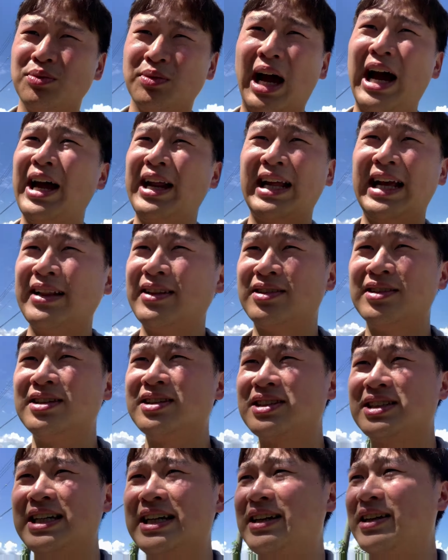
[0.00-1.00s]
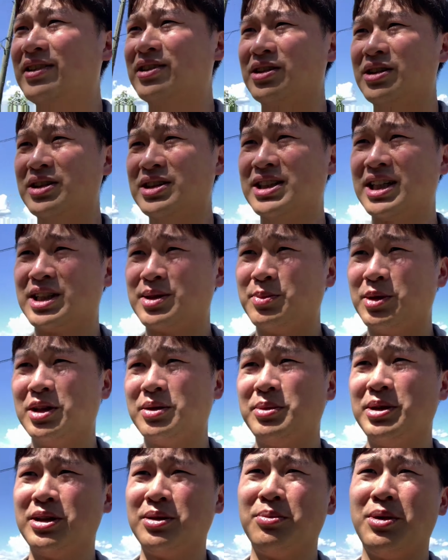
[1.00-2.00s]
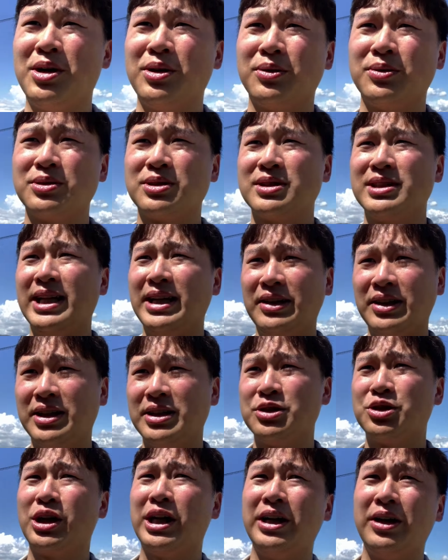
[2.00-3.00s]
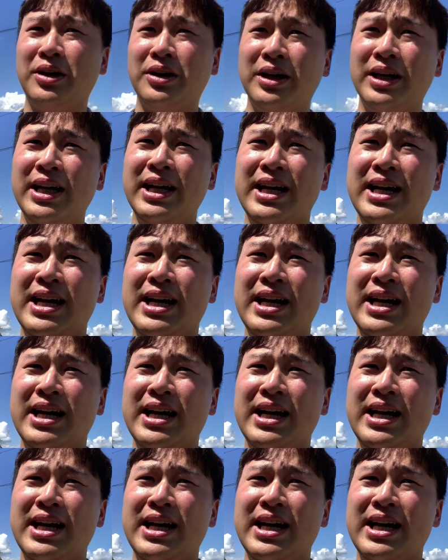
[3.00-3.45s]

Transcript: I didn't see any 36mm models that you can try on.